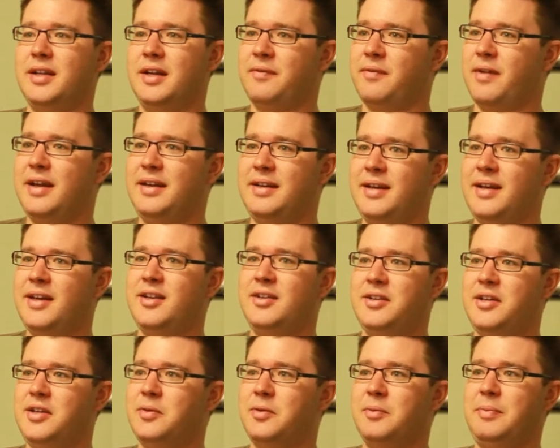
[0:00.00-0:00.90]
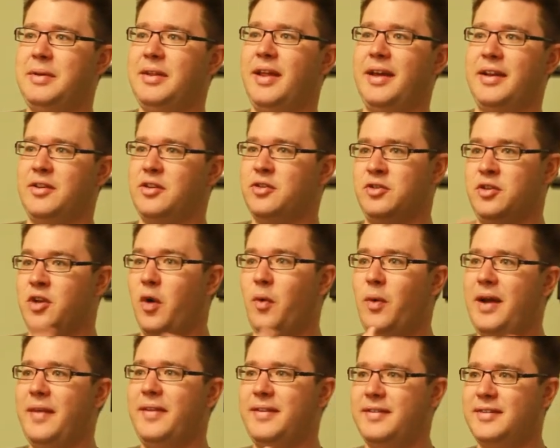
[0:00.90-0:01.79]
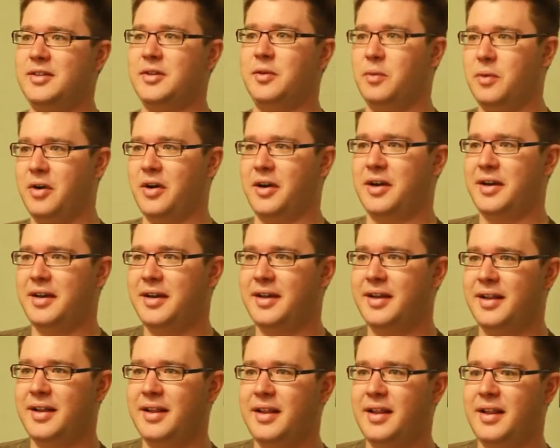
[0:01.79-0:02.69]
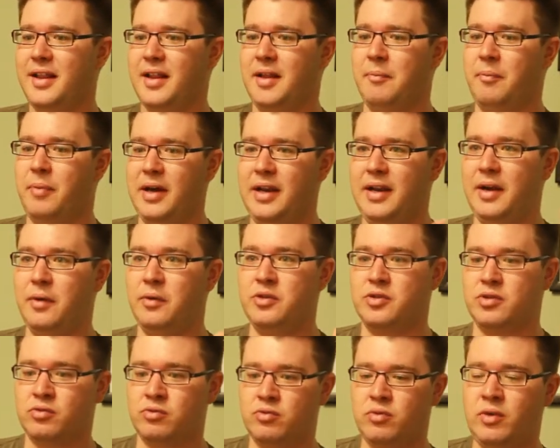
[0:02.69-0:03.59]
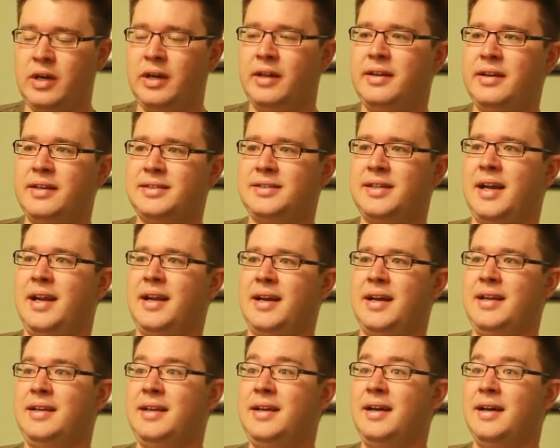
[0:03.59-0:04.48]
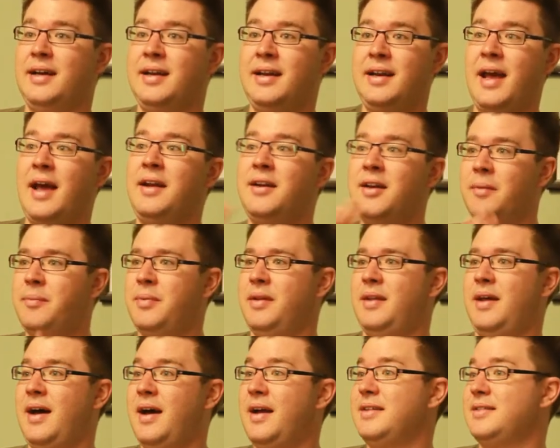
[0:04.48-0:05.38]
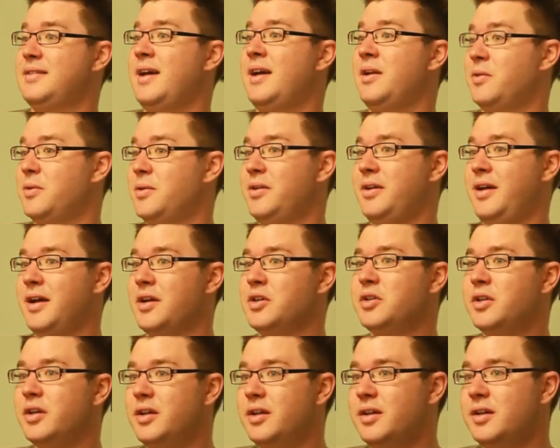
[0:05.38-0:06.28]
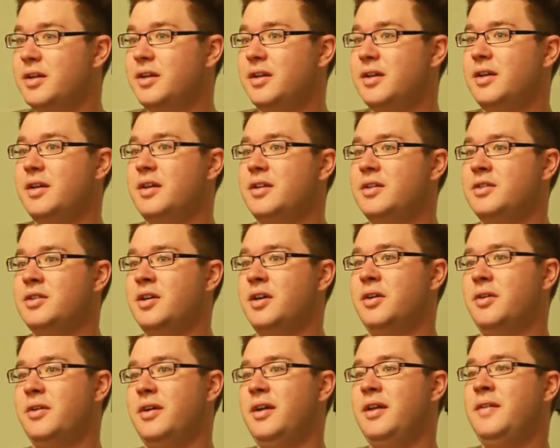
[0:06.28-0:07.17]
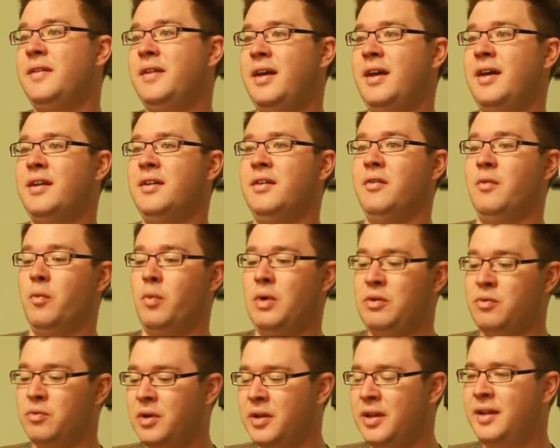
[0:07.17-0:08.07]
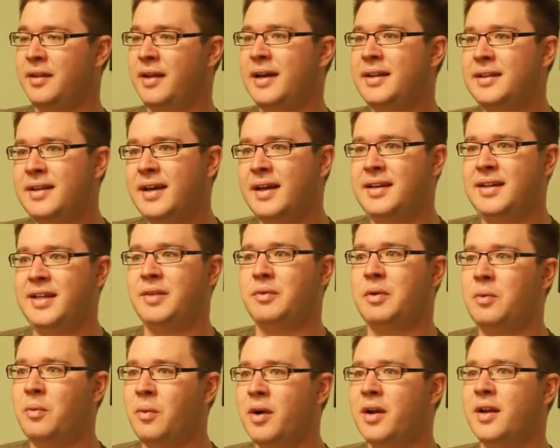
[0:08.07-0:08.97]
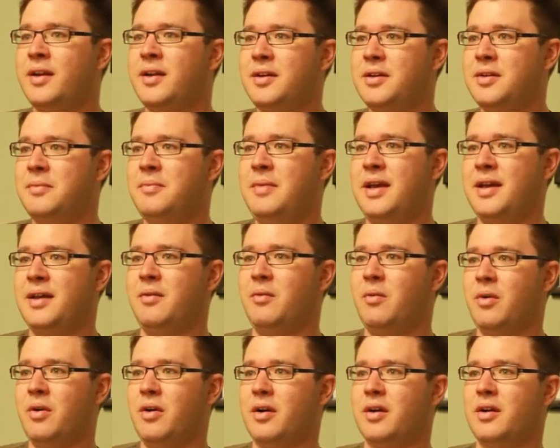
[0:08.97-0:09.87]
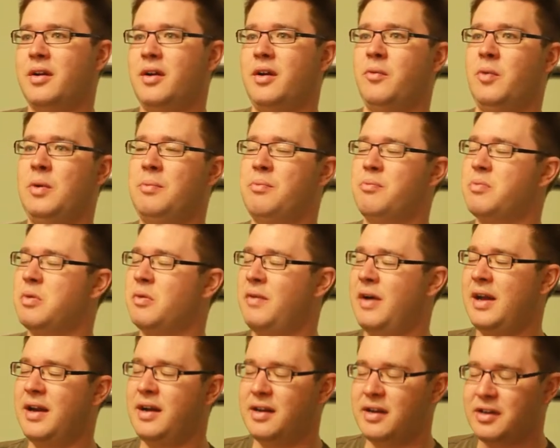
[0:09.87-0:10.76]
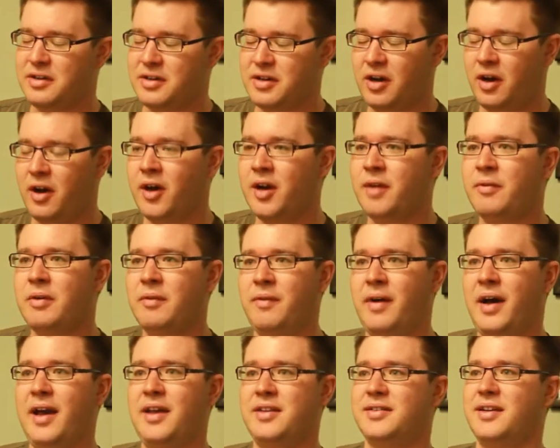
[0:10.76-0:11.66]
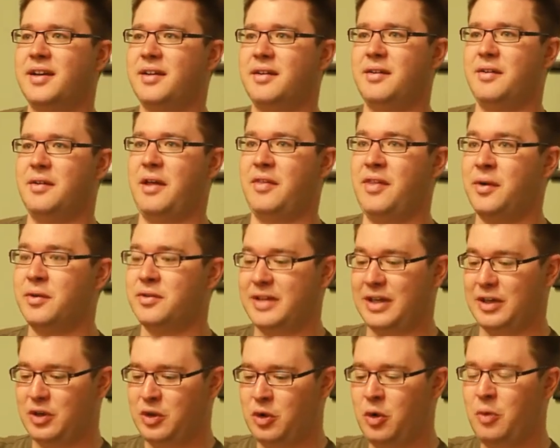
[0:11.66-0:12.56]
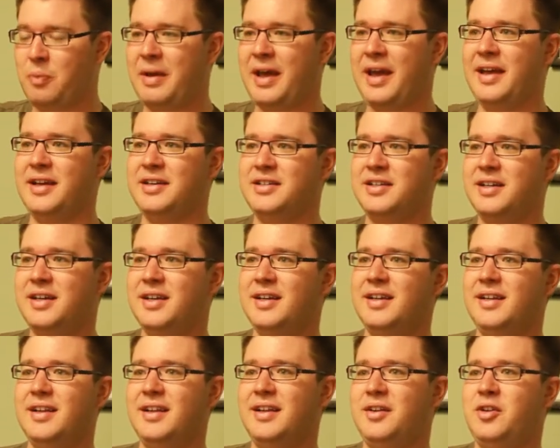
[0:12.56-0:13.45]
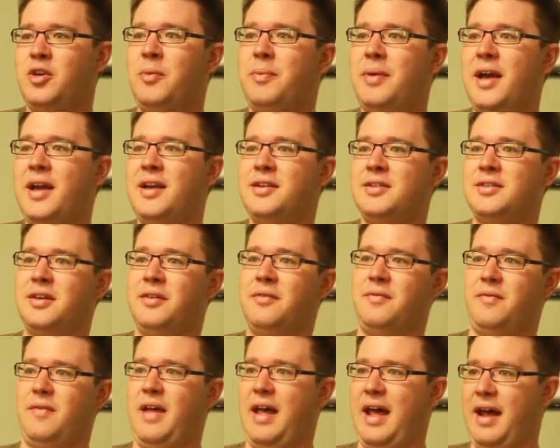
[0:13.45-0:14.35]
if I did, you would be like, there's no way that this will work. But it was a really exciting idea, and it ended up in the highest category, actually. So in the end, we really liked the idea. We wanted it to make it work. We provided a ton of advice. Like, I think it was like two, page, two pages of